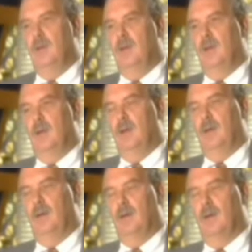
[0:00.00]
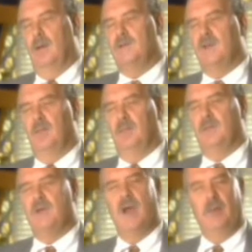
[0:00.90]
And so I'm
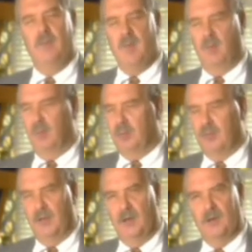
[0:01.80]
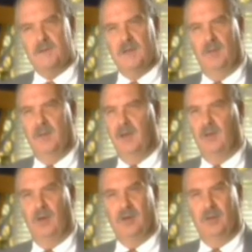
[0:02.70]
trying to remember prayers, and I'm getting
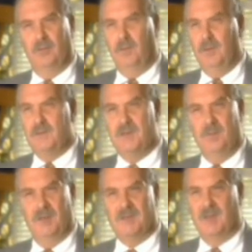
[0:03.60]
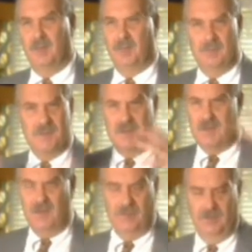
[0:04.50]
all confused and mixed up, and it was
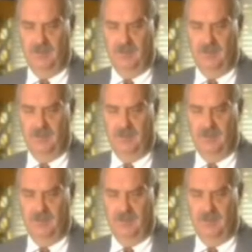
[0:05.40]
just all